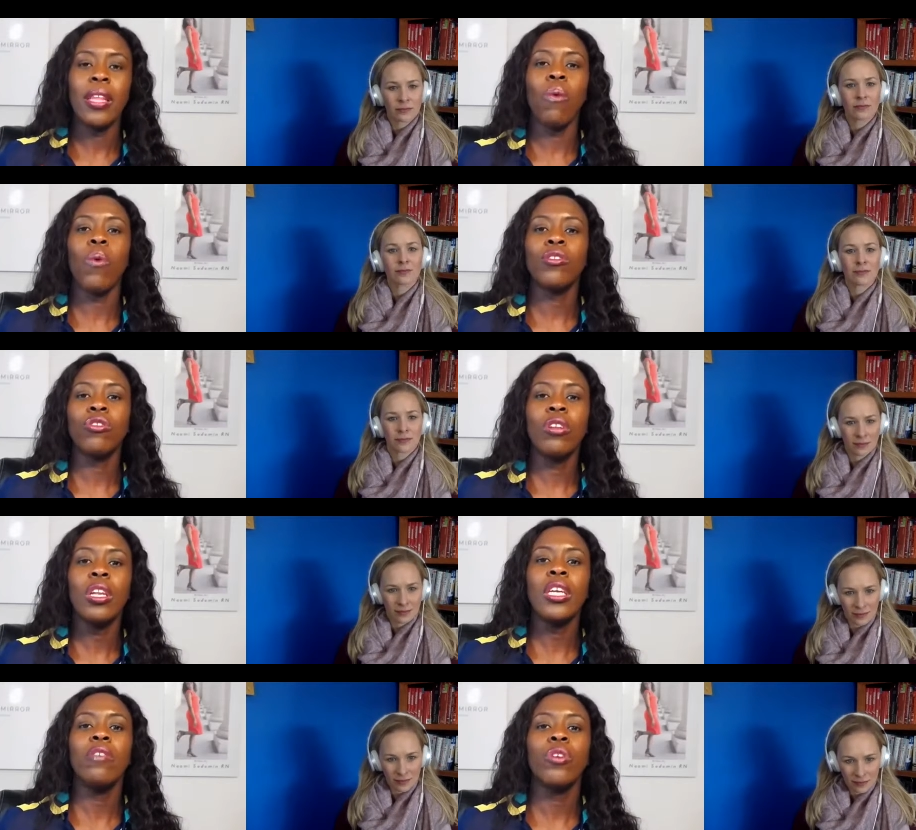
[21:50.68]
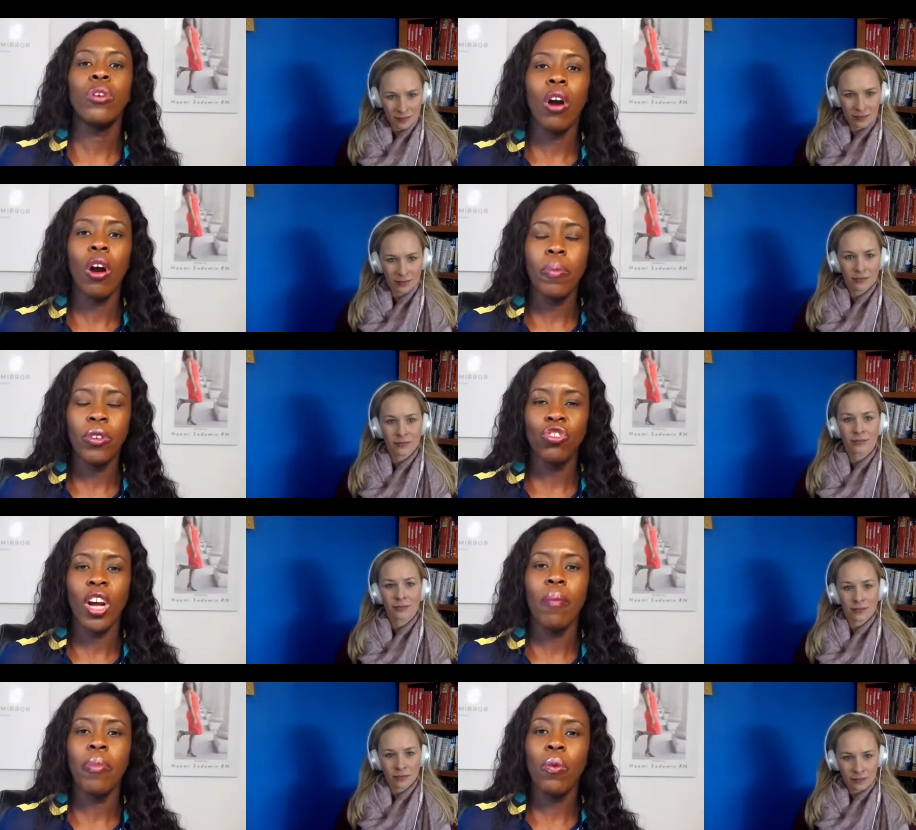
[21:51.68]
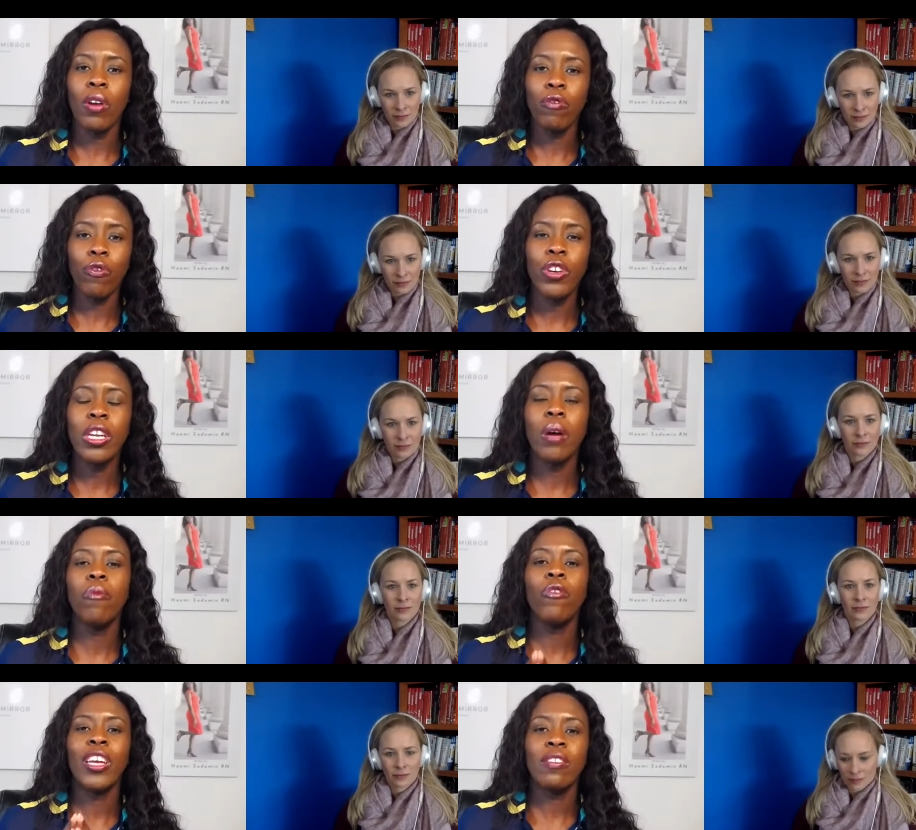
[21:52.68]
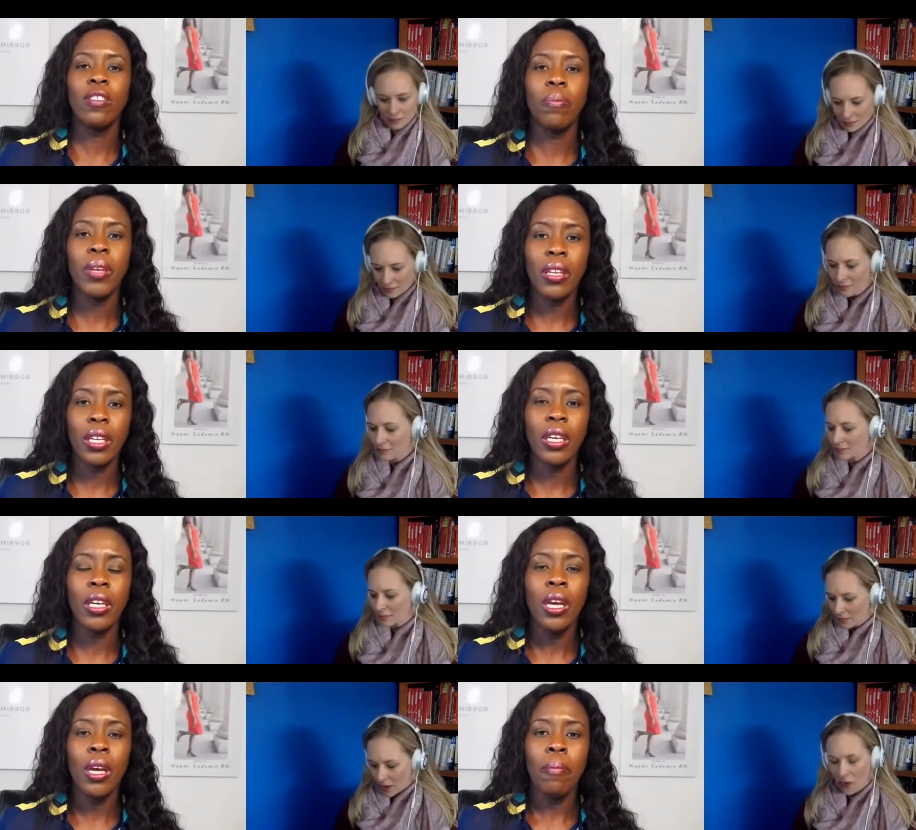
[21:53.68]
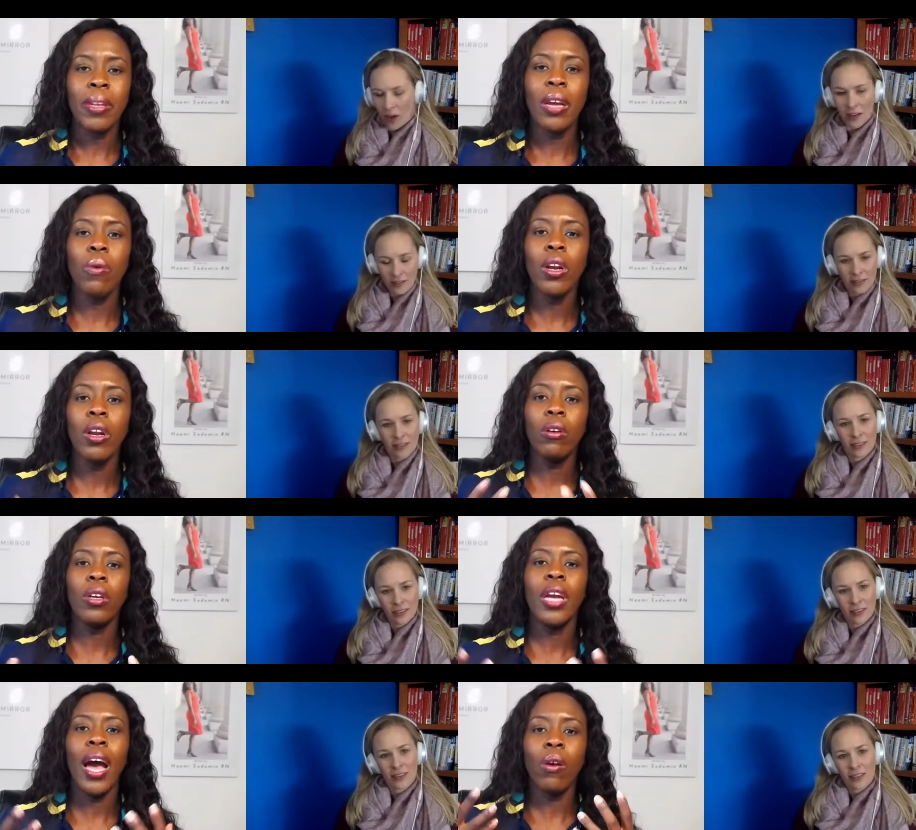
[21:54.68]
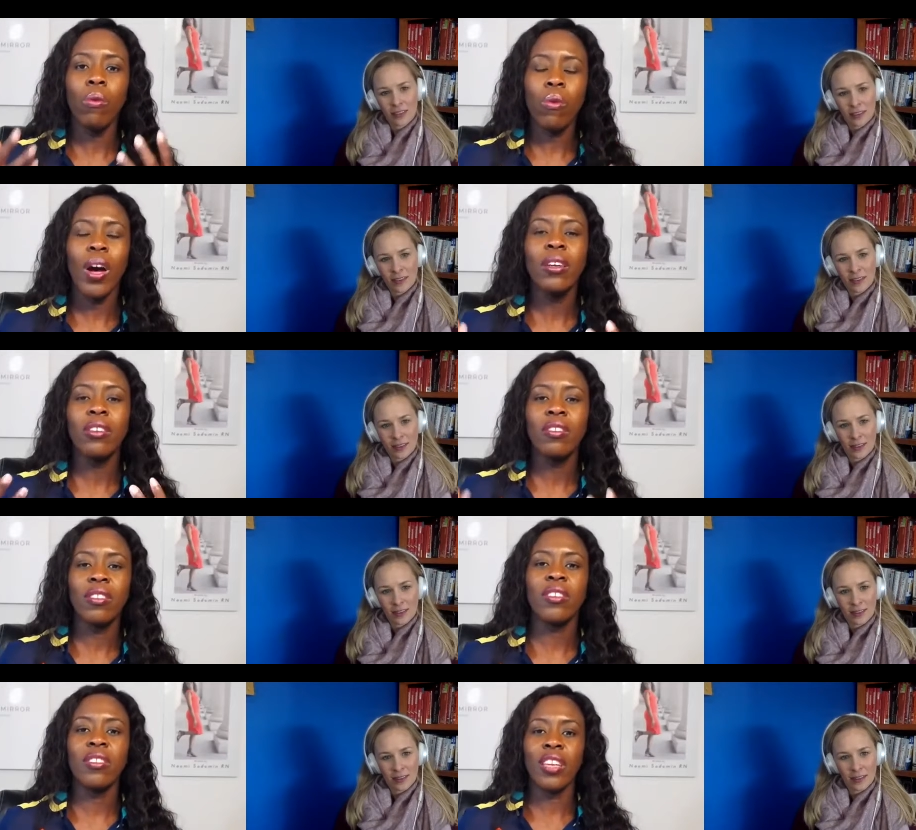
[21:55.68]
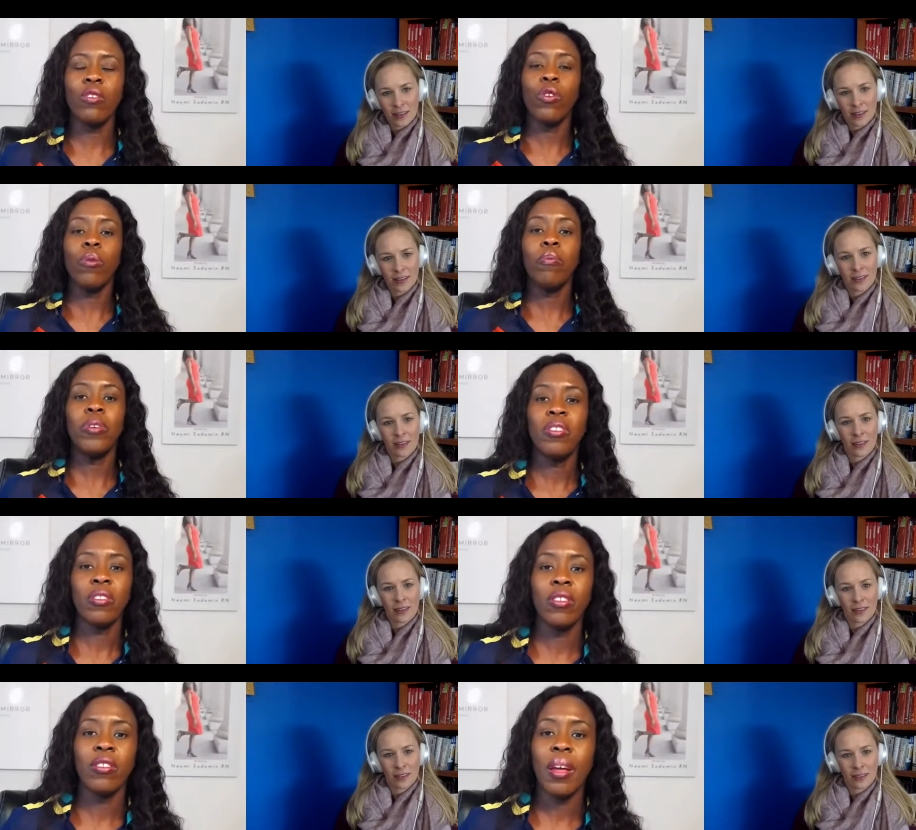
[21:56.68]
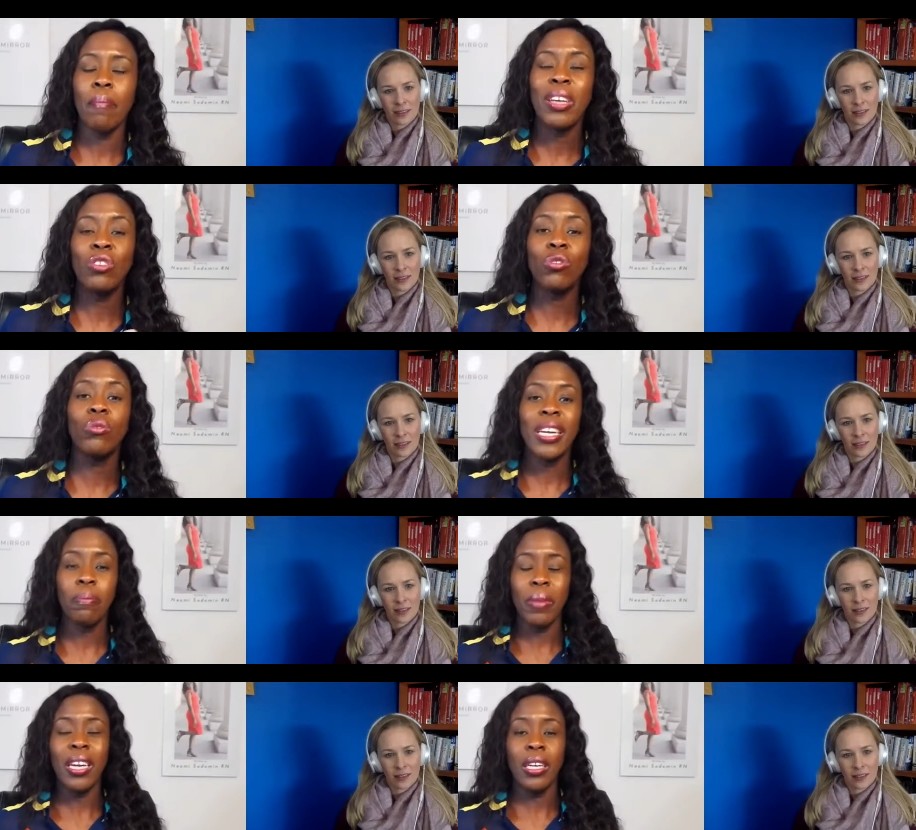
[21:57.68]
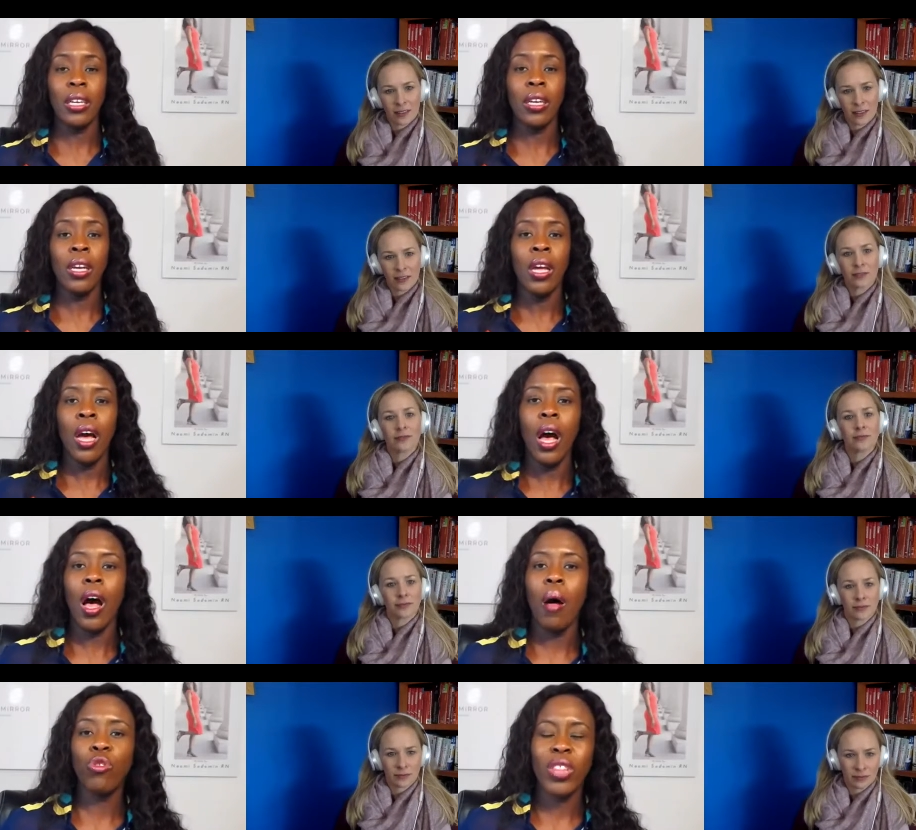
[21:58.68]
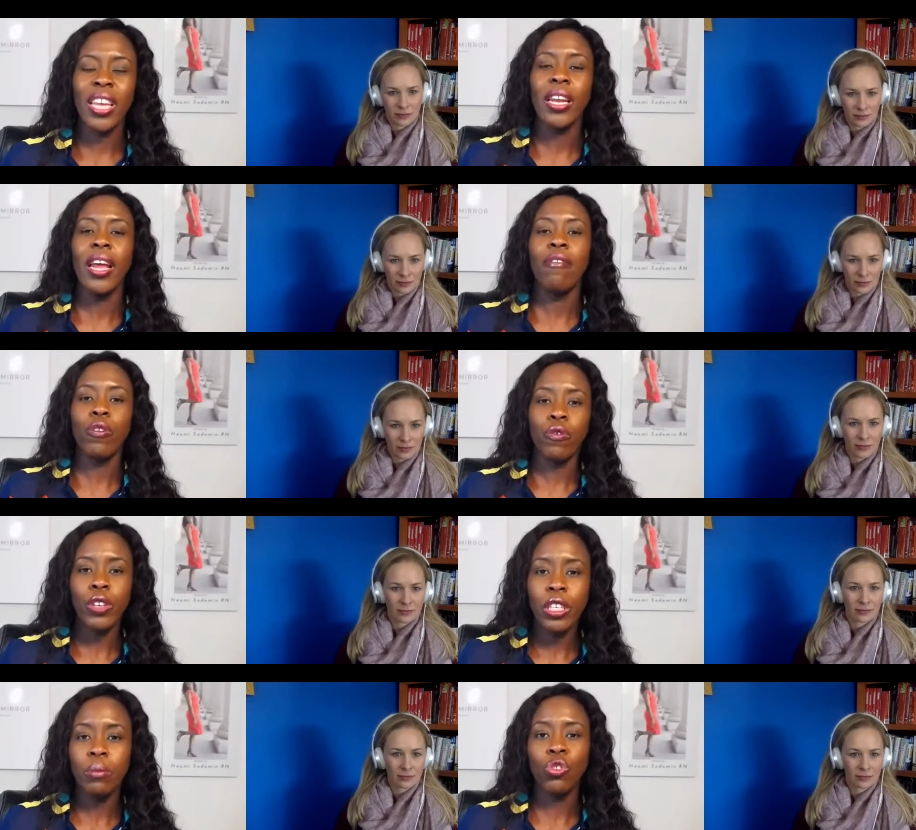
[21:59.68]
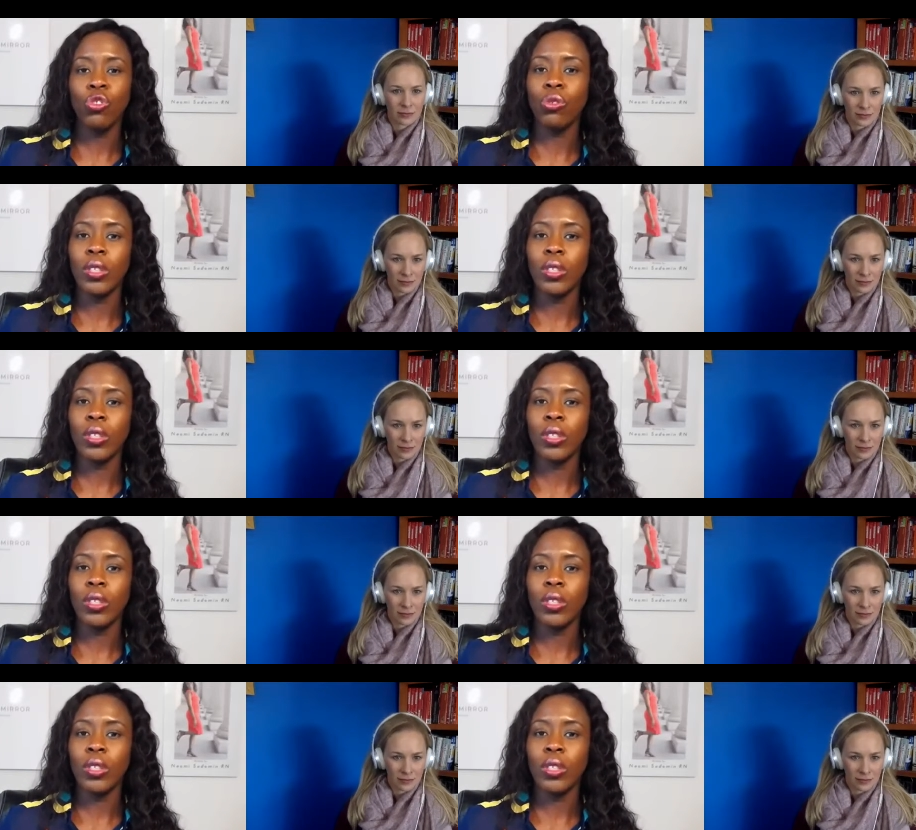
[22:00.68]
Speaker 1: wants to leave their corporate job. They want freedom, flexibility, but they want to learn how to run a successful business that makes great money, so they can have the freedom to do what